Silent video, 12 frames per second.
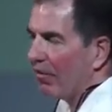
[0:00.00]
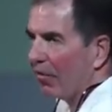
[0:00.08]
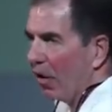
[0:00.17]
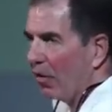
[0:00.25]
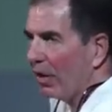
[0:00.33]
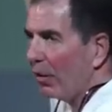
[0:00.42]
It's
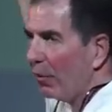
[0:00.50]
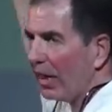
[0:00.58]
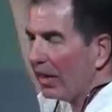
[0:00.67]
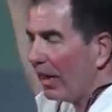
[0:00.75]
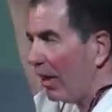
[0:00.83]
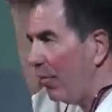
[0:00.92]
the only
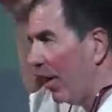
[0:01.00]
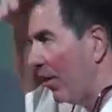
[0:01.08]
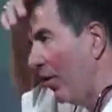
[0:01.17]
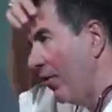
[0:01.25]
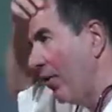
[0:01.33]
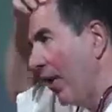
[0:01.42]
weekly email
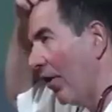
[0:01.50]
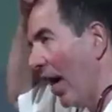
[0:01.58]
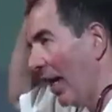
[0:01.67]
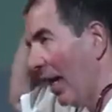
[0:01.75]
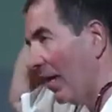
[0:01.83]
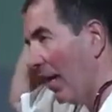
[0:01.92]
newsletter
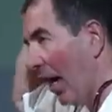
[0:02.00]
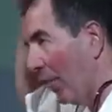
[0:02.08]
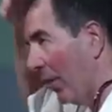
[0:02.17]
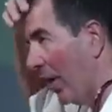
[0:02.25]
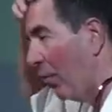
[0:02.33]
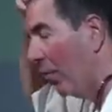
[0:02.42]
I get that I
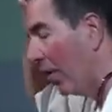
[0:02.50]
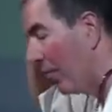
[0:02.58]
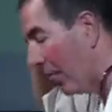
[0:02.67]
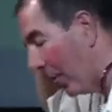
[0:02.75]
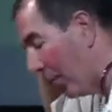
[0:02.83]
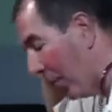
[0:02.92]
read
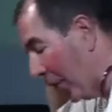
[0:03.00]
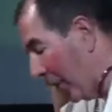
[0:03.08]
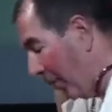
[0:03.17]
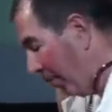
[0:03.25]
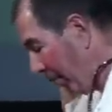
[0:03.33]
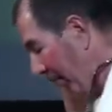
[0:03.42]
word for
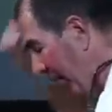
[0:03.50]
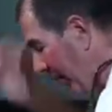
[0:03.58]
word.